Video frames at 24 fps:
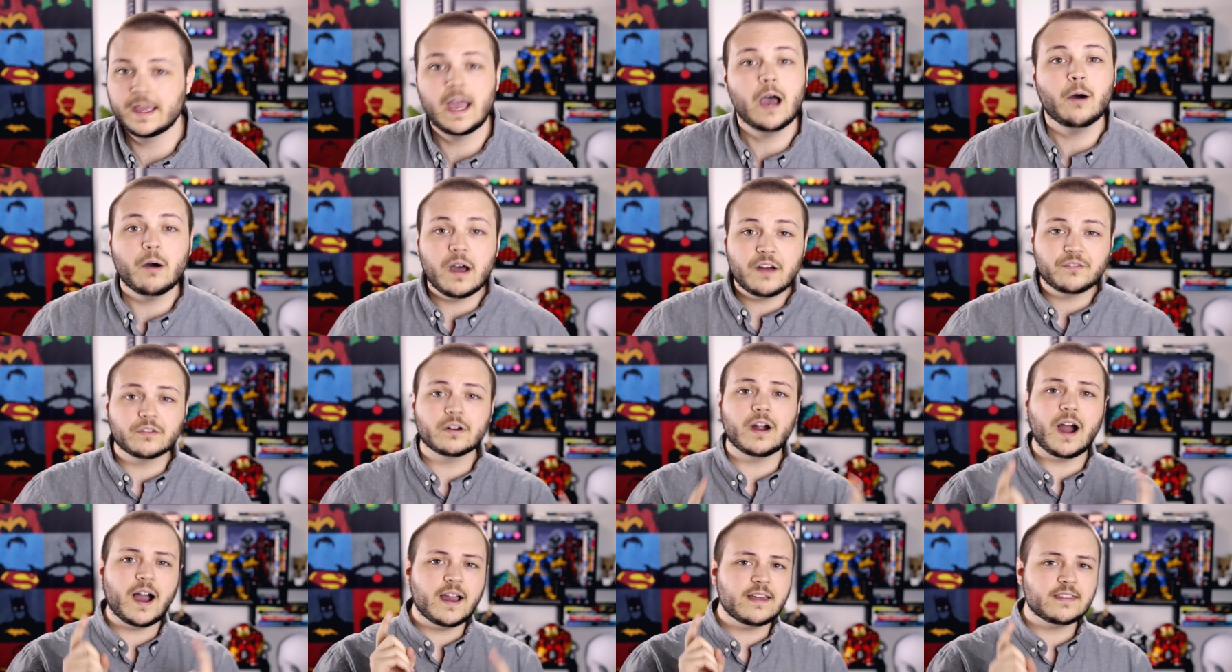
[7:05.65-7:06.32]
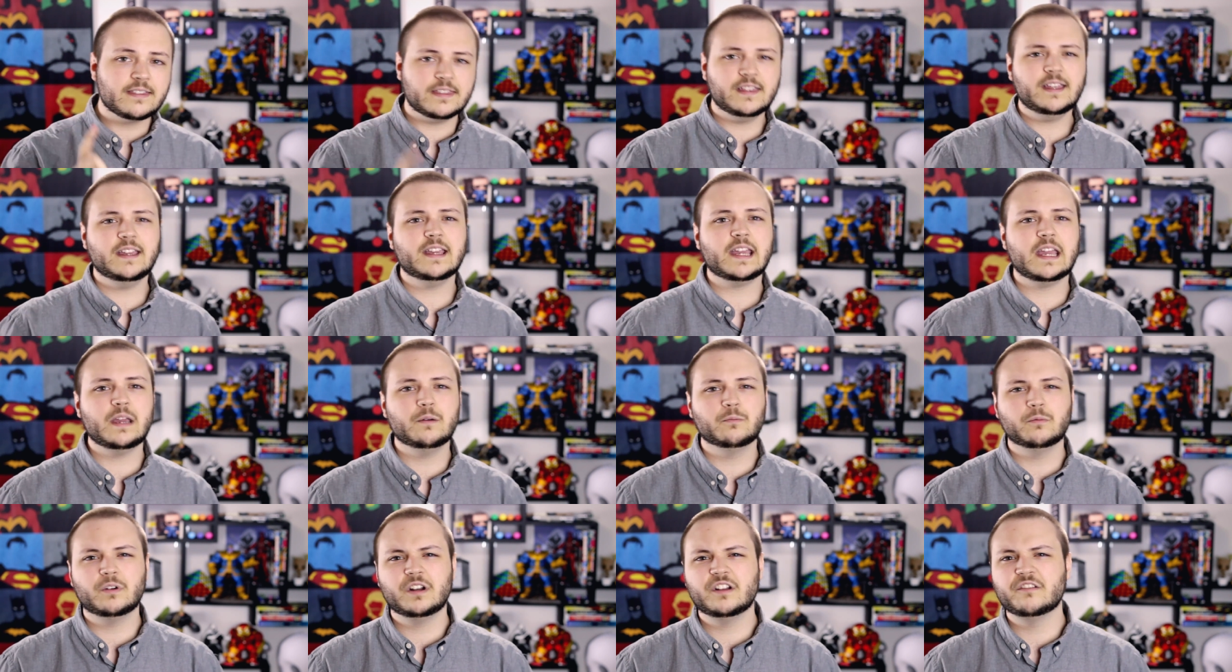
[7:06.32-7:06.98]
However, I think
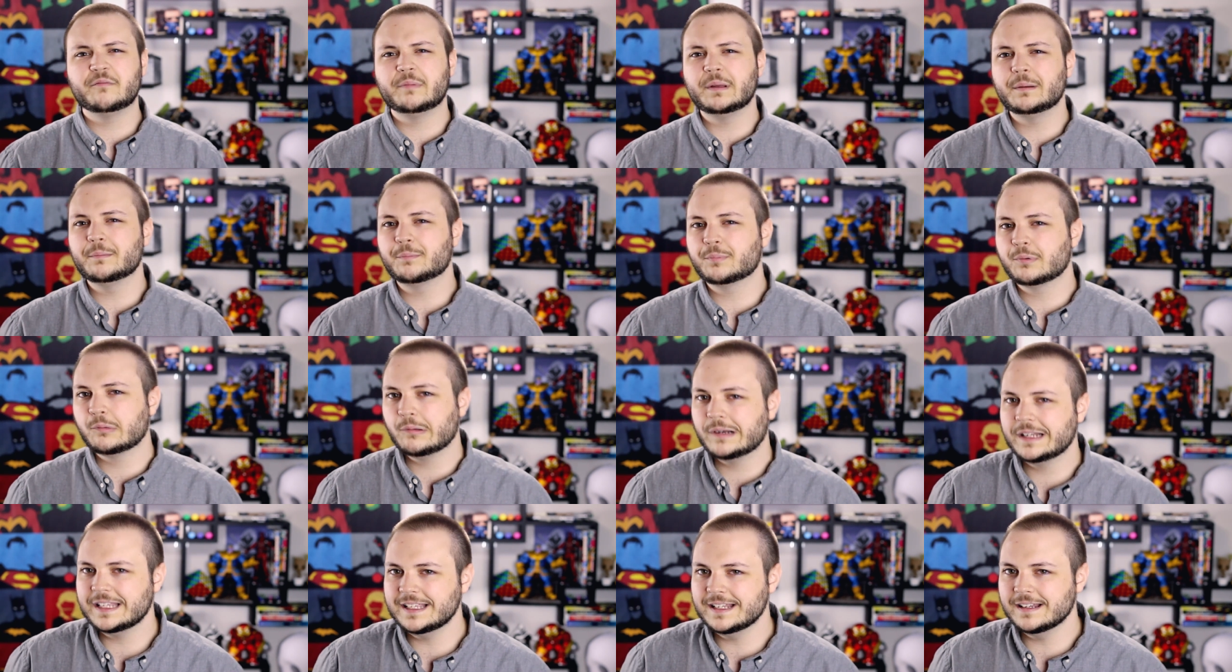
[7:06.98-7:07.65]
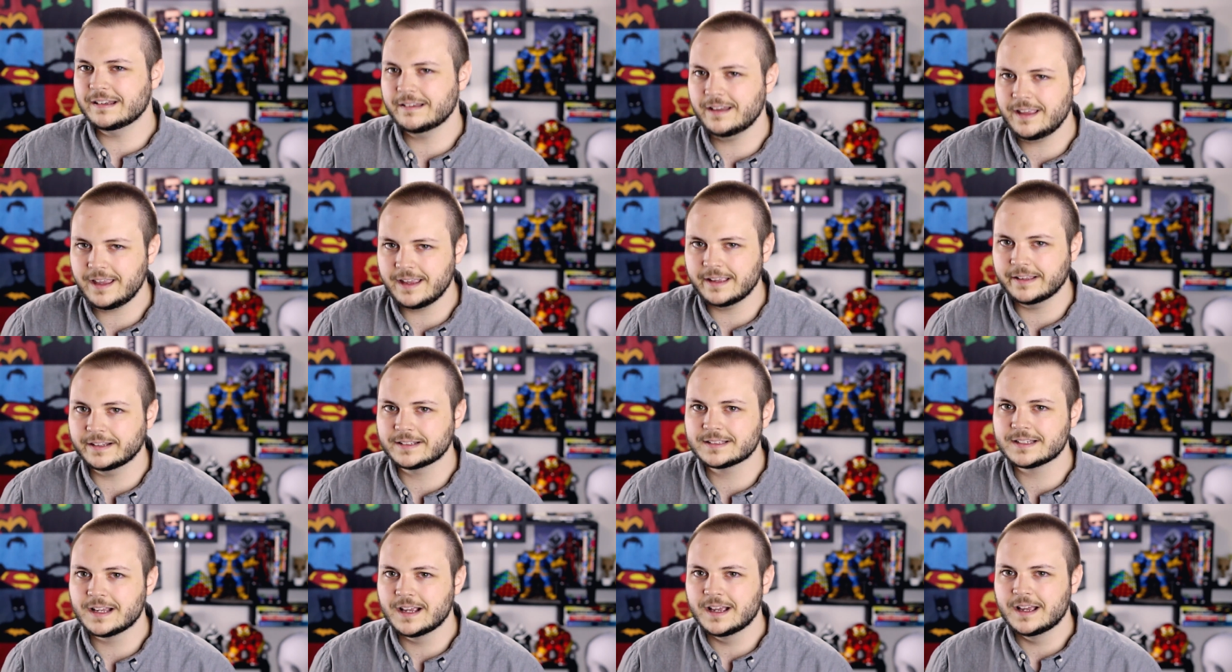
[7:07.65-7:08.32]
it would have been pretty
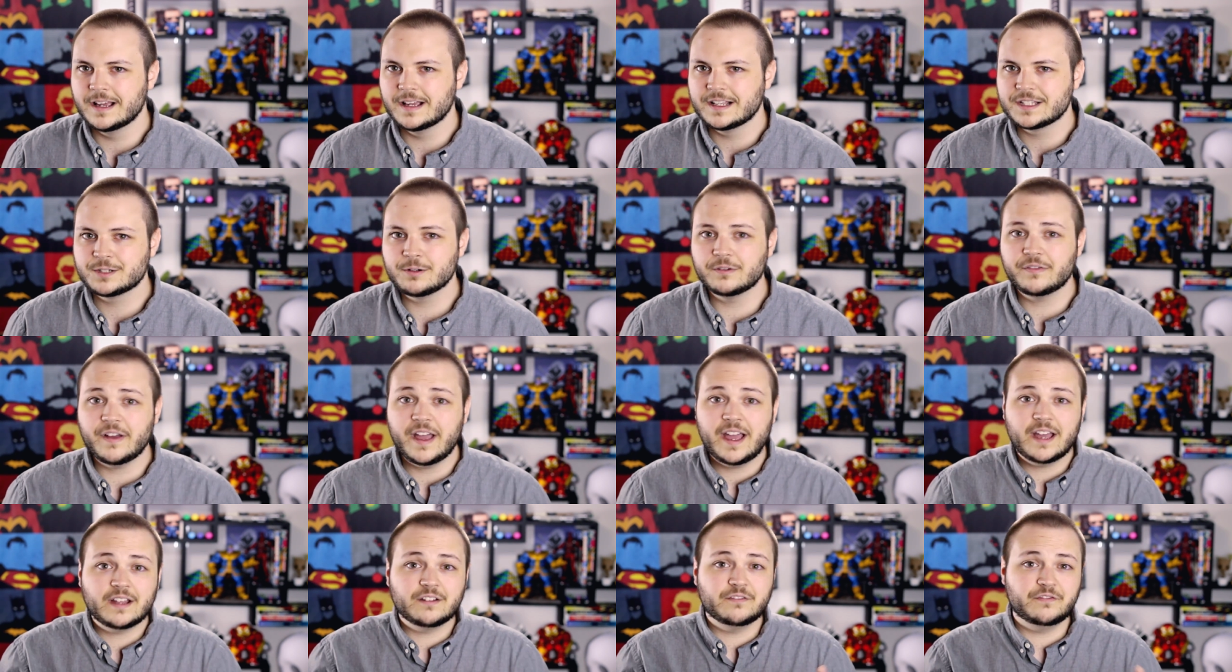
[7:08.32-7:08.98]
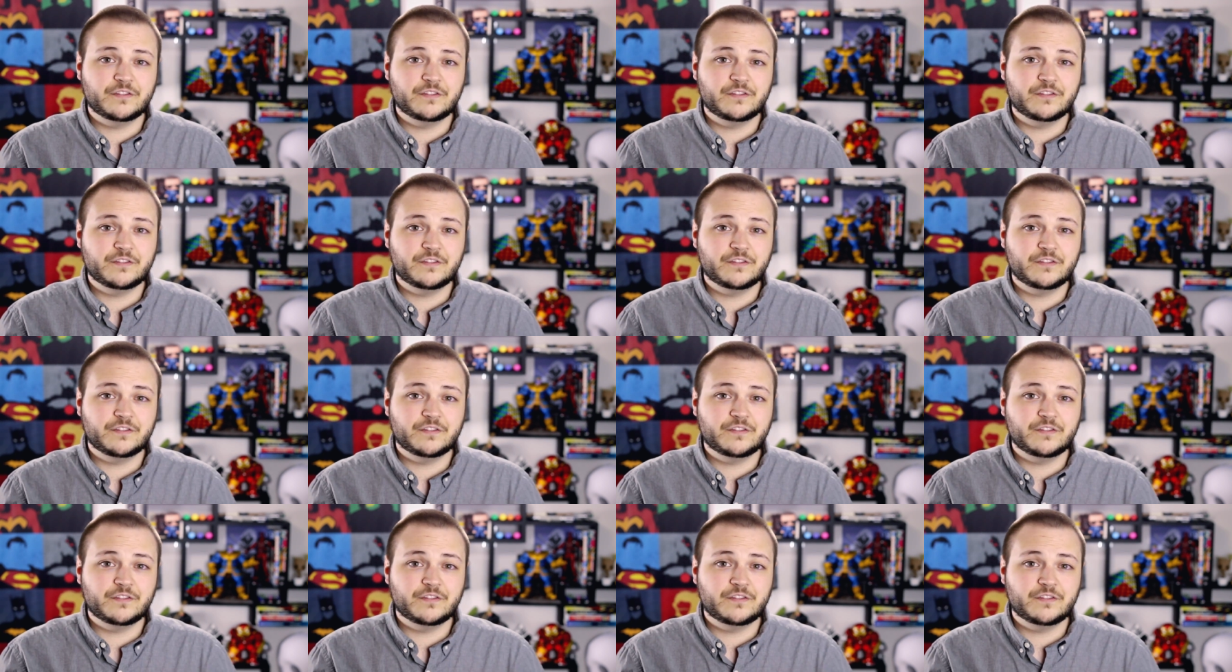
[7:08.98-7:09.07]
neat to have had